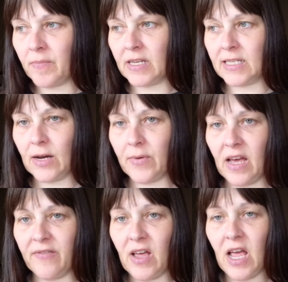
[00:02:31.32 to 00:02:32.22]
Because now we
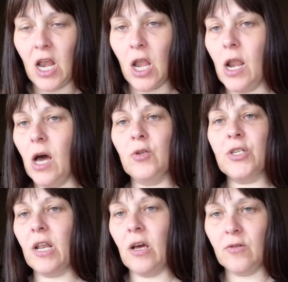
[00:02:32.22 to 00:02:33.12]
have loads
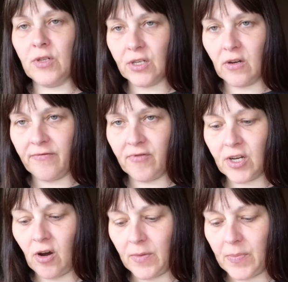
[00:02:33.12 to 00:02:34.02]
and loads of
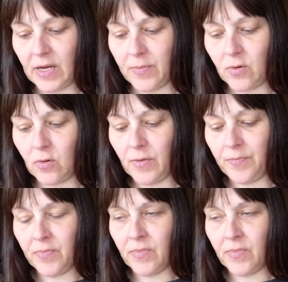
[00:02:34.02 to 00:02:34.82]
retired people